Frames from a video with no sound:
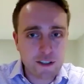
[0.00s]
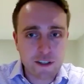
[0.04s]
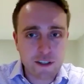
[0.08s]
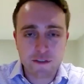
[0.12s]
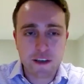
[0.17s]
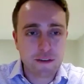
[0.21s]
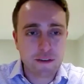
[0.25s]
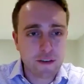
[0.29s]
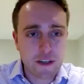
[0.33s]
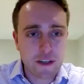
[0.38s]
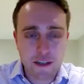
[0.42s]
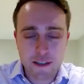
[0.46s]
You've
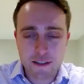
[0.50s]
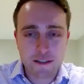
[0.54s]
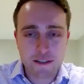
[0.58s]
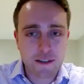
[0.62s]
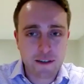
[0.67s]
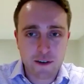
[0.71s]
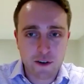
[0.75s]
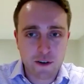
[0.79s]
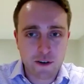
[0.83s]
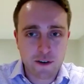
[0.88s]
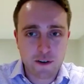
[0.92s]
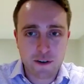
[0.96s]
given us
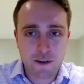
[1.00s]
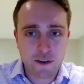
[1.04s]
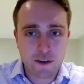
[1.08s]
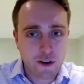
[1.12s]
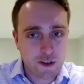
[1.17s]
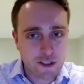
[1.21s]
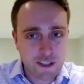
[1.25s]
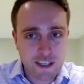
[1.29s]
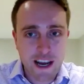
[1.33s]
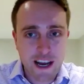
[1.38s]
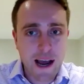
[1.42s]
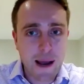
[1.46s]

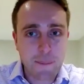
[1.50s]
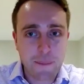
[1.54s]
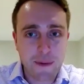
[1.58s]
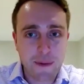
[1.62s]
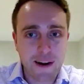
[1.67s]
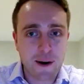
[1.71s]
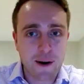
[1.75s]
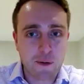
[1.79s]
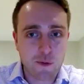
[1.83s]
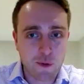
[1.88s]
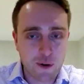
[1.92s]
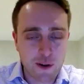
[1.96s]
your time
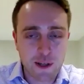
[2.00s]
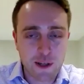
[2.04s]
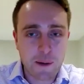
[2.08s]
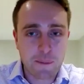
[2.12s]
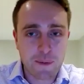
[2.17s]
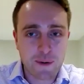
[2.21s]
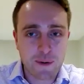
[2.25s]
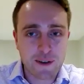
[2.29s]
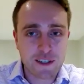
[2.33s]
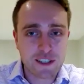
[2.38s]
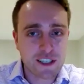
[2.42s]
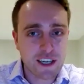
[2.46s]
here. Really
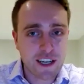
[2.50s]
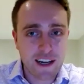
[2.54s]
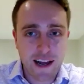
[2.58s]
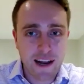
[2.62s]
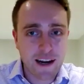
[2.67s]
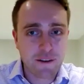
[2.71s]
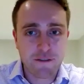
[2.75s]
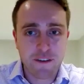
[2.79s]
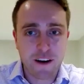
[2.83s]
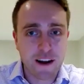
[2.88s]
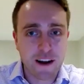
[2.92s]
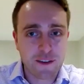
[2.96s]
appreciate it.
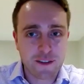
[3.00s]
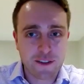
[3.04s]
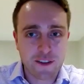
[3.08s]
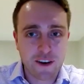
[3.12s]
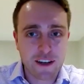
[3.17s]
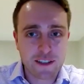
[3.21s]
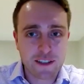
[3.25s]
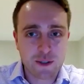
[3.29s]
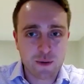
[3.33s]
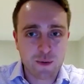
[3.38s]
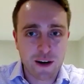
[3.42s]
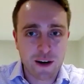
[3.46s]
Any final
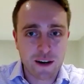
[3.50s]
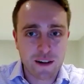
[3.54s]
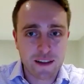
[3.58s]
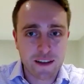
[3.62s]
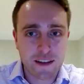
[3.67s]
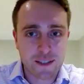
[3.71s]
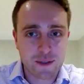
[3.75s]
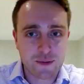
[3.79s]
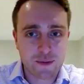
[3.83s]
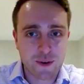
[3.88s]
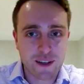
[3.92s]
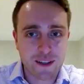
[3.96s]
thoughts you want to
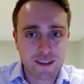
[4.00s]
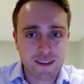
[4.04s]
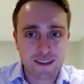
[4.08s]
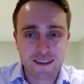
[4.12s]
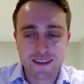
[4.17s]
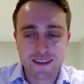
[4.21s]
leave us with?